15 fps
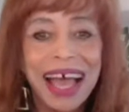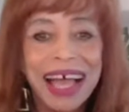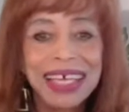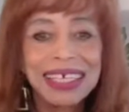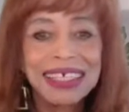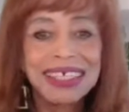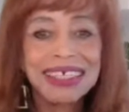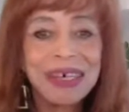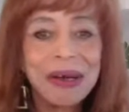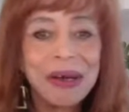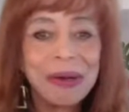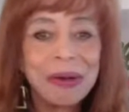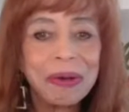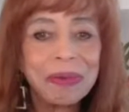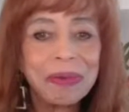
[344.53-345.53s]

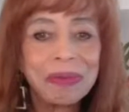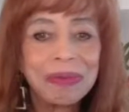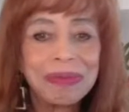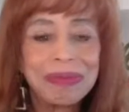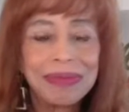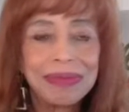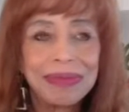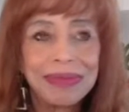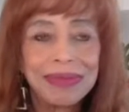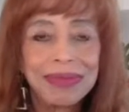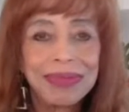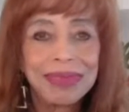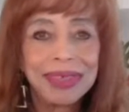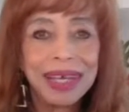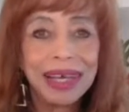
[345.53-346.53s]
So,
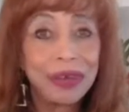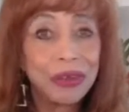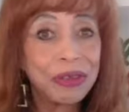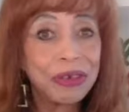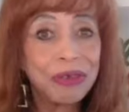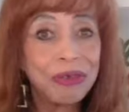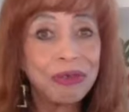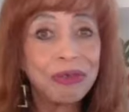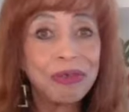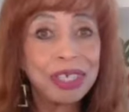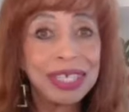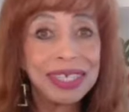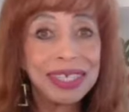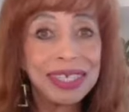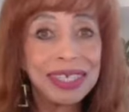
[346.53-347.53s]
another
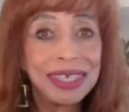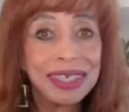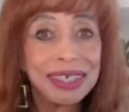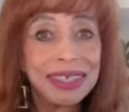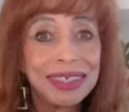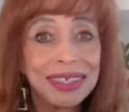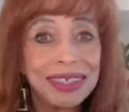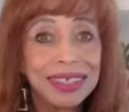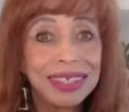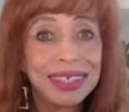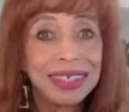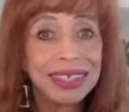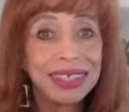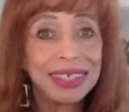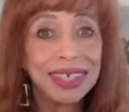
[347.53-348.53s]
reason
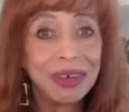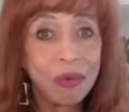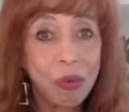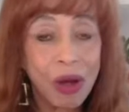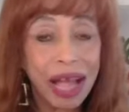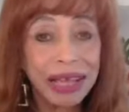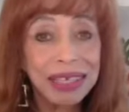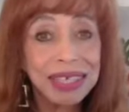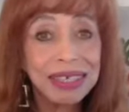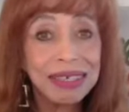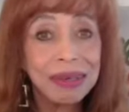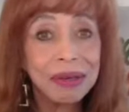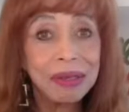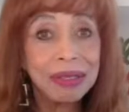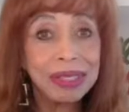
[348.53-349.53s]
why
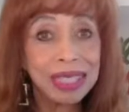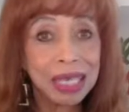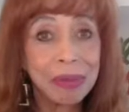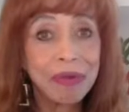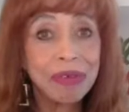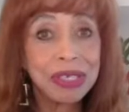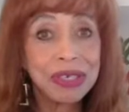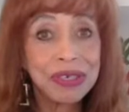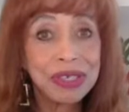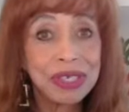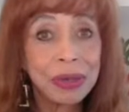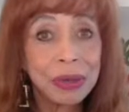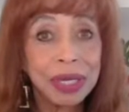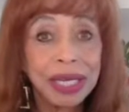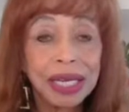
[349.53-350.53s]
some of us are
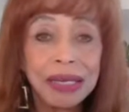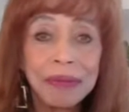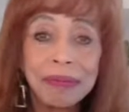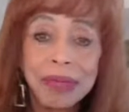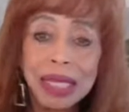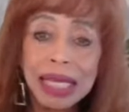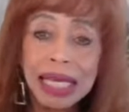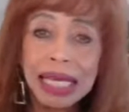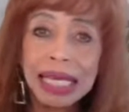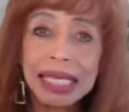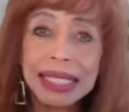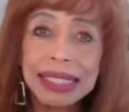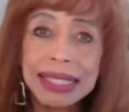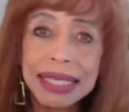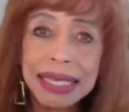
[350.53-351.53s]
so ill
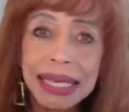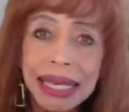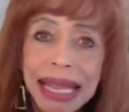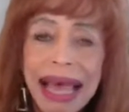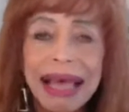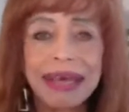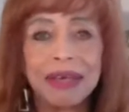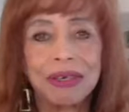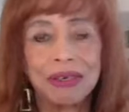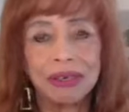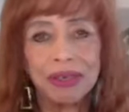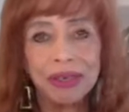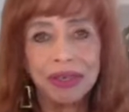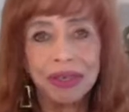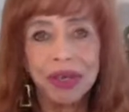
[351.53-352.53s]
is the lack
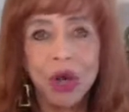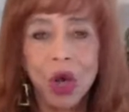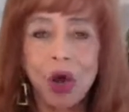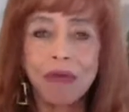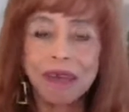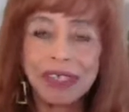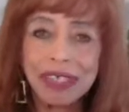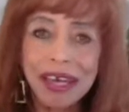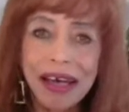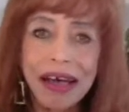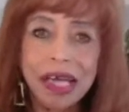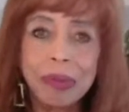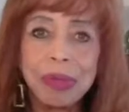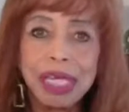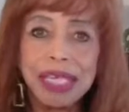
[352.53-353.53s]
of
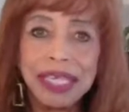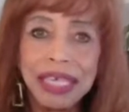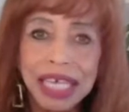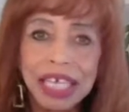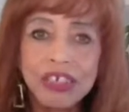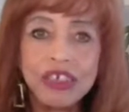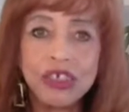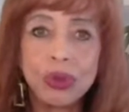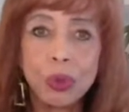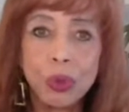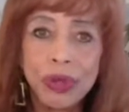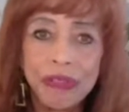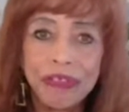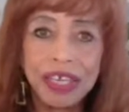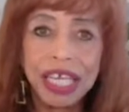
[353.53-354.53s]
time in nature,
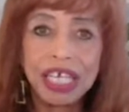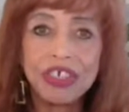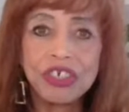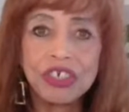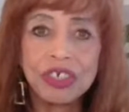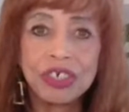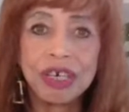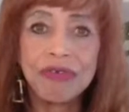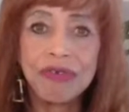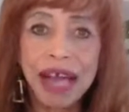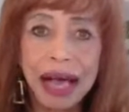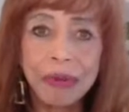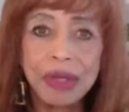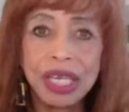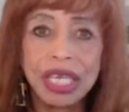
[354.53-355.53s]
with nature,
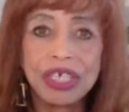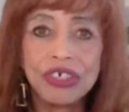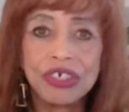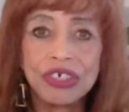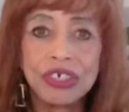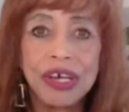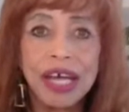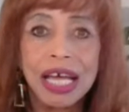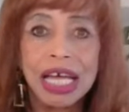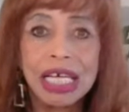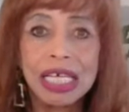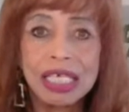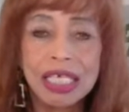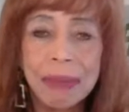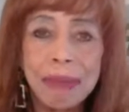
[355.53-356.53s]
around nature,
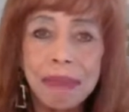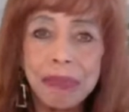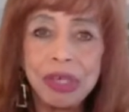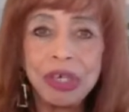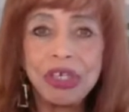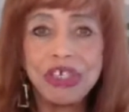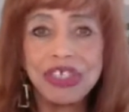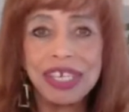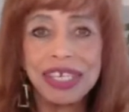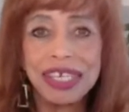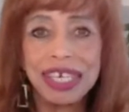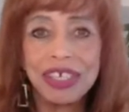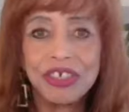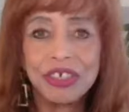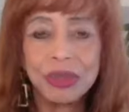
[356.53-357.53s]
submerged in
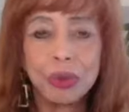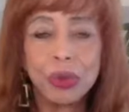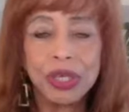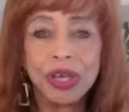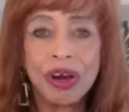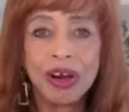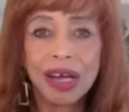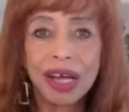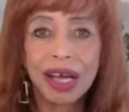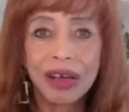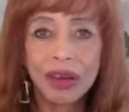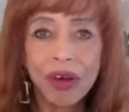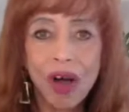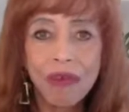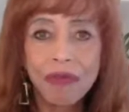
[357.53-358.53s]
nature. We are cut
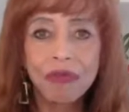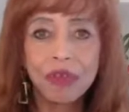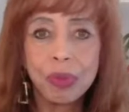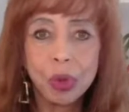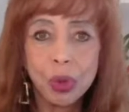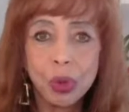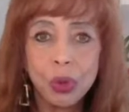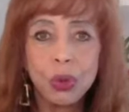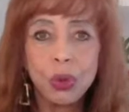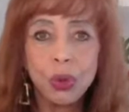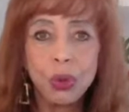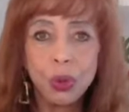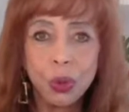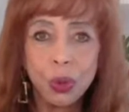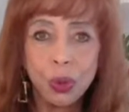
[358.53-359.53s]
off from who
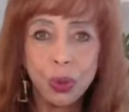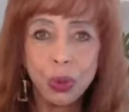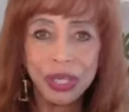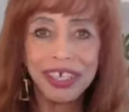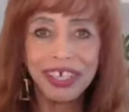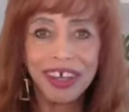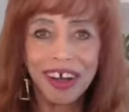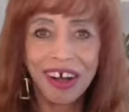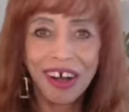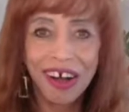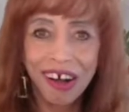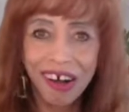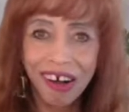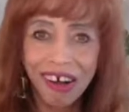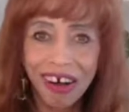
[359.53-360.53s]
we
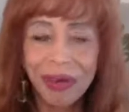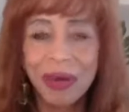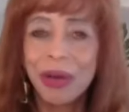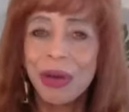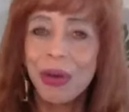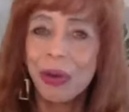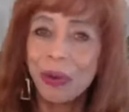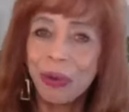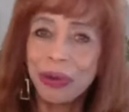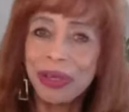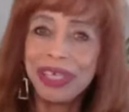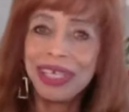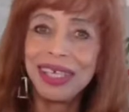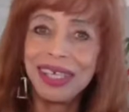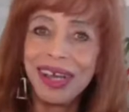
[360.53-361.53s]
are.
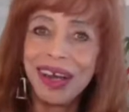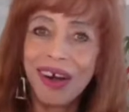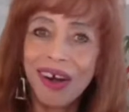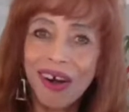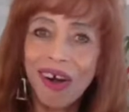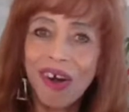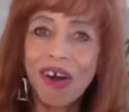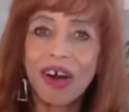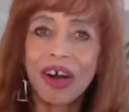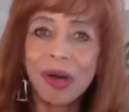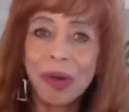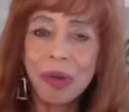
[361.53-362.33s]
We are